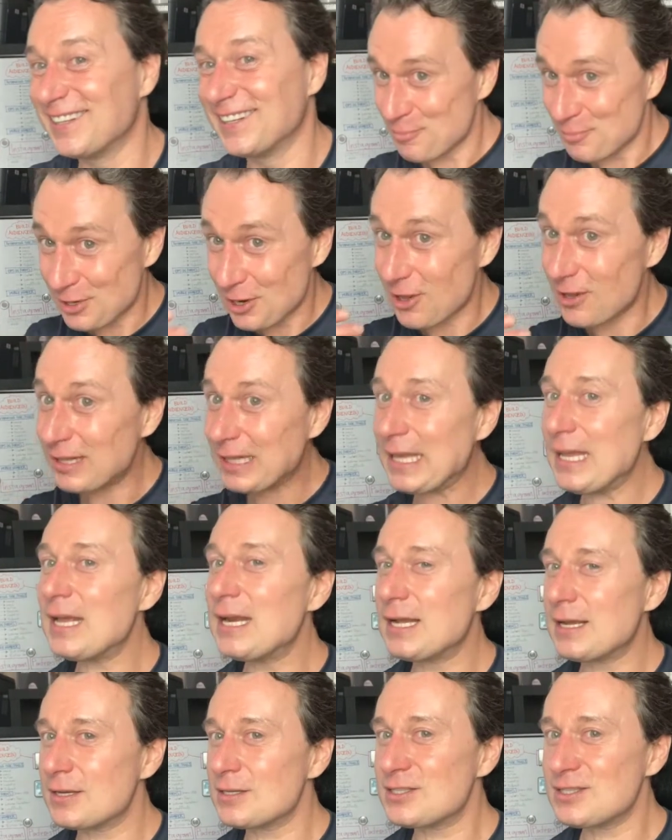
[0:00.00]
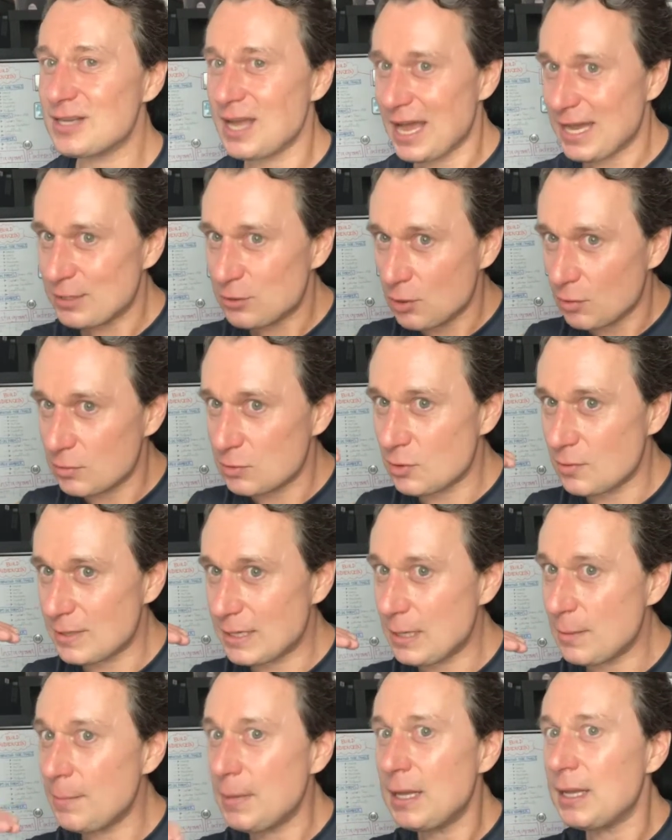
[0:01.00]
But all kidding aside, don't do it
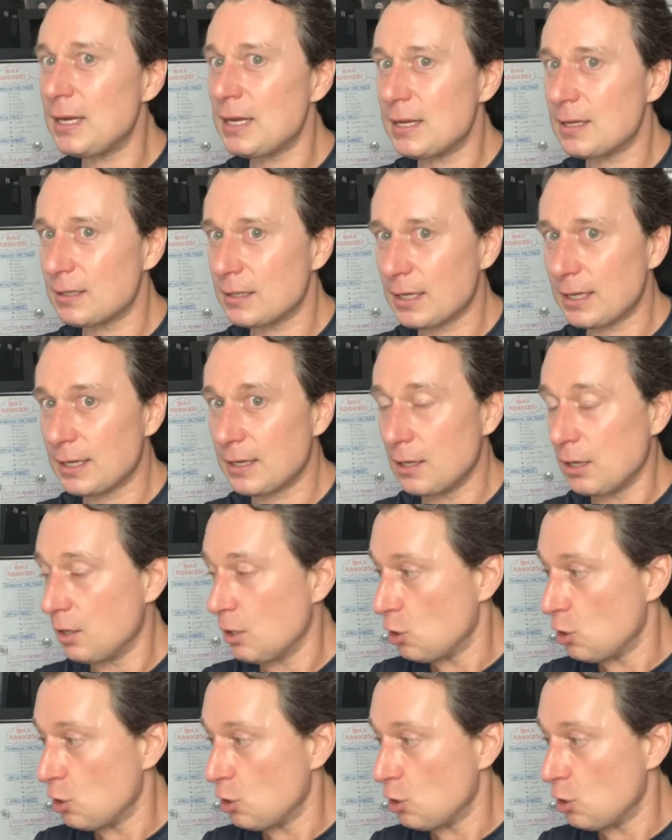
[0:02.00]
immediately.